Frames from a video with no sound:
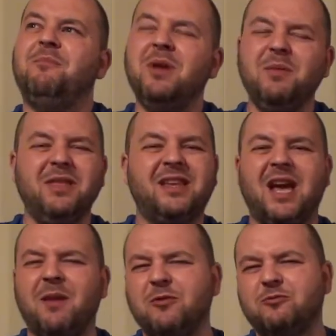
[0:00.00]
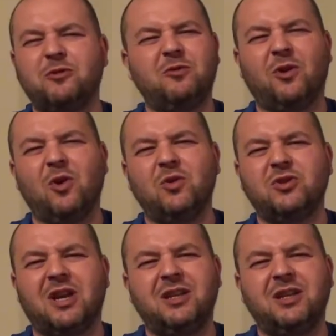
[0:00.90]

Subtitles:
maybe the cameras were too close.